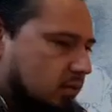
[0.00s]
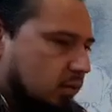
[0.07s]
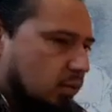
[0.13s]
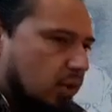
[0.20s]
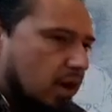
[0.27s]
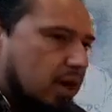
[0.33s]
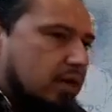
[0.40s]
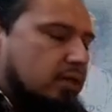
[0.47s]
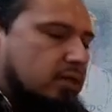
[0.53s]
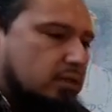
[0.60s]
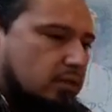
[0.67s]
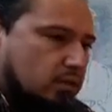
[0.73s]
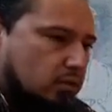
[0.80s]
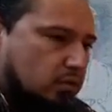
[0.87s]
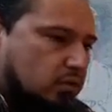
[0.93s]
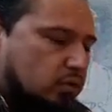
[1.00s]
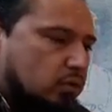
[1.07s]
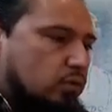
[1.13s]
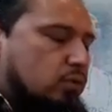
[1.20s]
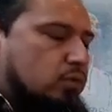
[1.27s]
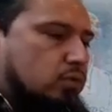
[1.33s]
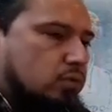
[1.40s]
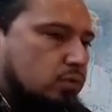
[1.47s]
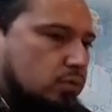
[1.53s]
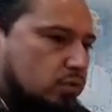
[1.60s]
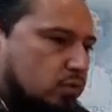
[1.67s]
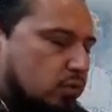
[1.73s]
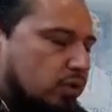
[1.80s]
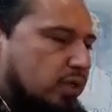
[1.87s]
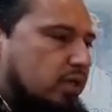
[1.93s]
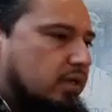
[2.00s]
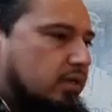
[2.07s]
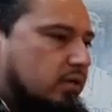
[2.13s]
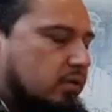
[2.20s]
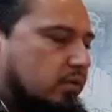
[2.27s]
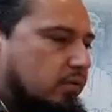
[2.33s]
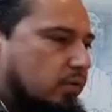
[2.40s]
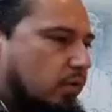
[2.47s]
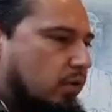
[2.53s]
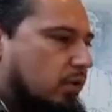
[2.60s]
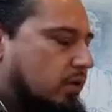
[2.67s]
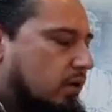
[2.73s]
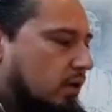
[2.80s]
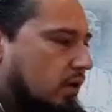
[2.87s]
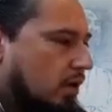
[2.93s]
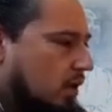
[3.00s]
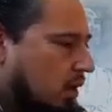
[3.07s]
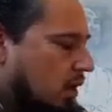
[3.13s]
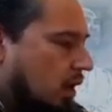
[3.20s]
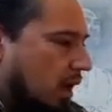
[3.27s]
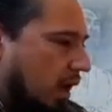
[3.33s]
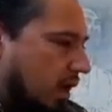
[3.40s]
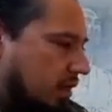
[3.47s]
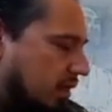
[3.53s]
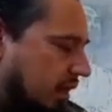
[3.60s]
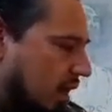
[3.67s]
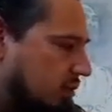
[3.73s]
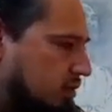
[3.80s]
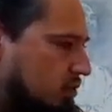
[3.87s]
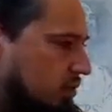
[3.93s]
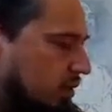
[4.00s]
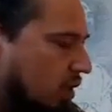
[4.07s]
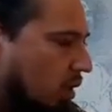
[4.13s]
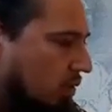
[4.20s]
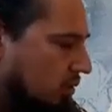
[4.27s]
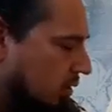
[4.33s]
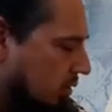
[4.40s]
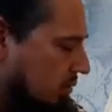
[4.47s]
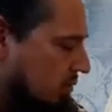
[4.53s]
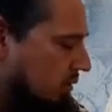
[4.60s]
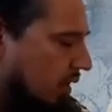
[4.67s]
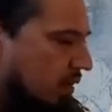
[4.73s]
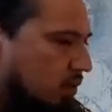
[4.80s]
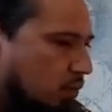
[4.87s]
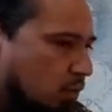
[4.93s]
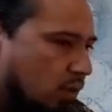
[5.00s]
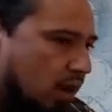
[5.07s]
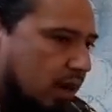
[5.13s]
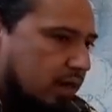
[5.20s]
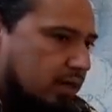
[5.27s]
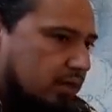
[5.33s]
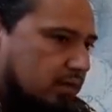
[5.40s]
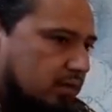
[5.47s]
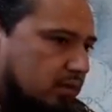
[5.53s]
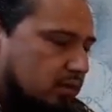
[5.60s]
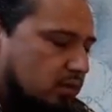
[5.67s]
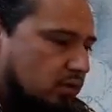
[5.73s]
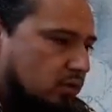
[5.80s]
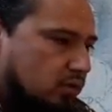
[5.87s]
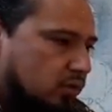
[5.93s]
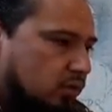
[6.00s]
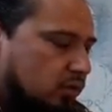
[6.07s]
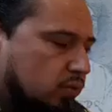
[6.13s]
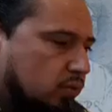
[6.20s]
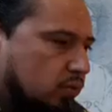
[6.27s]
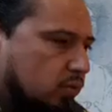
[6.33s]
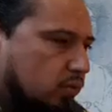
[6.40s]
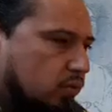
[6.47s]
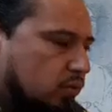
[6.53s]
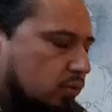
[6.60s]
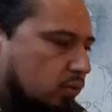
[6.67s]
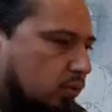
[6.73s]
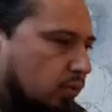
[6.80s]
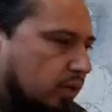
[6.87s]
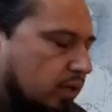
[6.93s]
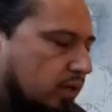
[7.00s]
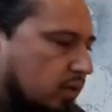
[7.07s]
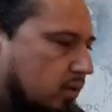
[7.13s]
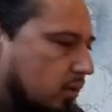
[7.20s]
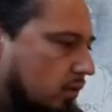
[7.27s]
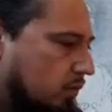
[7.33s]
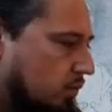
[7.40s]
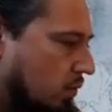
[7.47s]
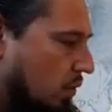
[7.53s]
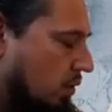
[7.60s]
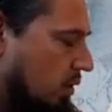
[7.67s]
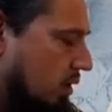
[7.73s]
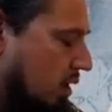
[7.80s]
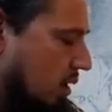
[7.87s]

1, 2, 3, 4. And then I was doing whole notes, right? 1, 2, 3, 4.